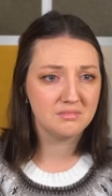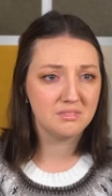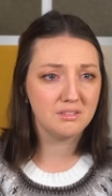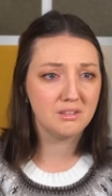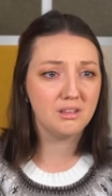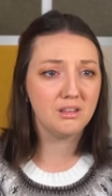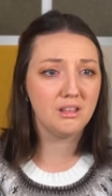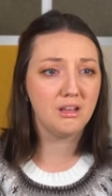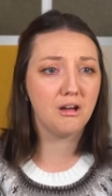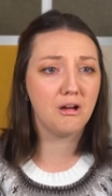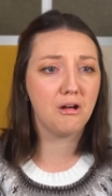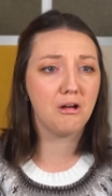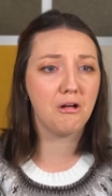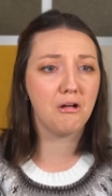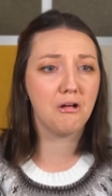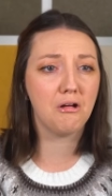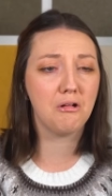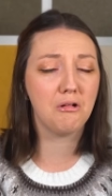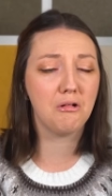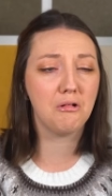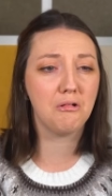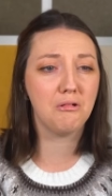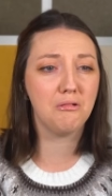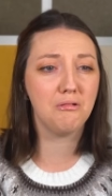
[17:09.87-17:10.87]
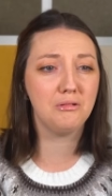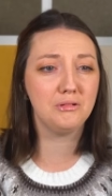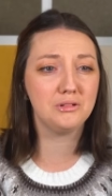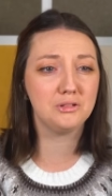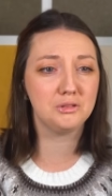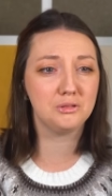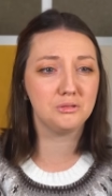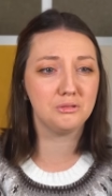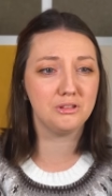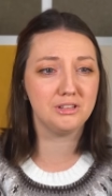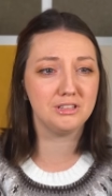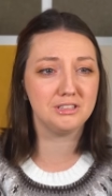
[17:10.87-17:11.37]
No,
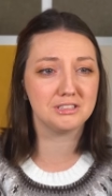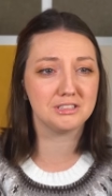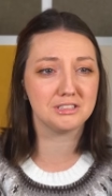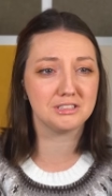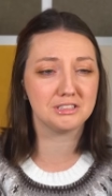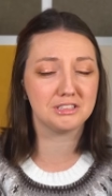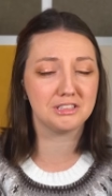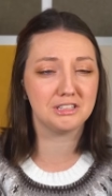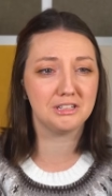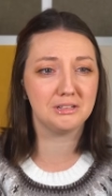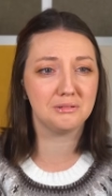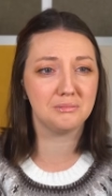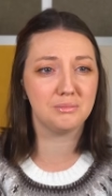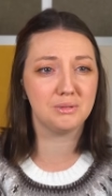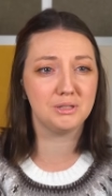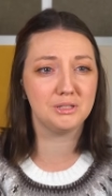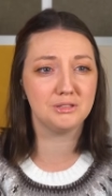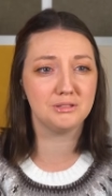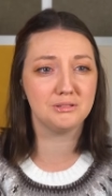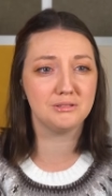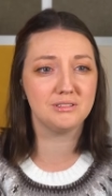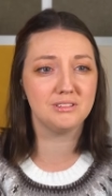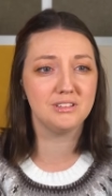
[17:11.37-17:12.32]
Toothless is gonna be...